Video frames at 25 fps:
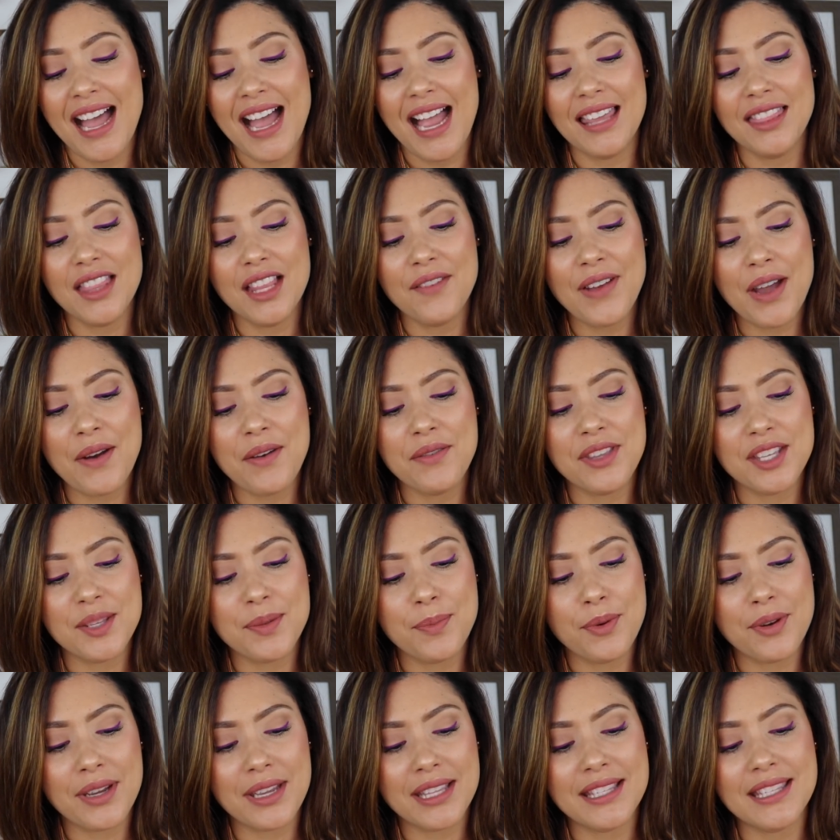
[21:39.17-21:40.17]
I love how in this
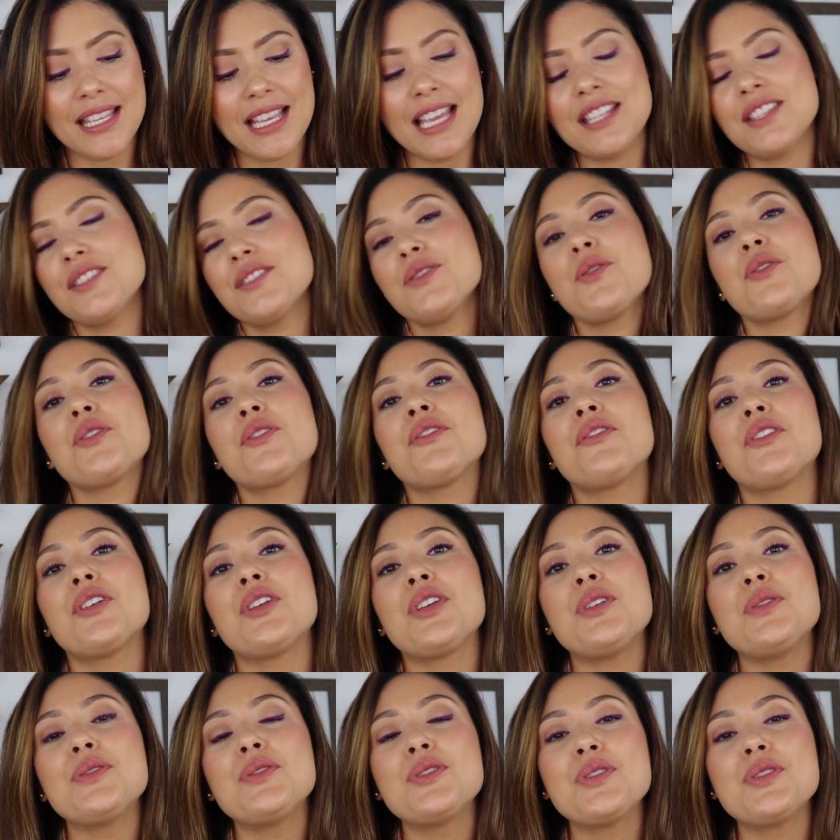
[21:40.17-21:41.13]
book it says, in order for you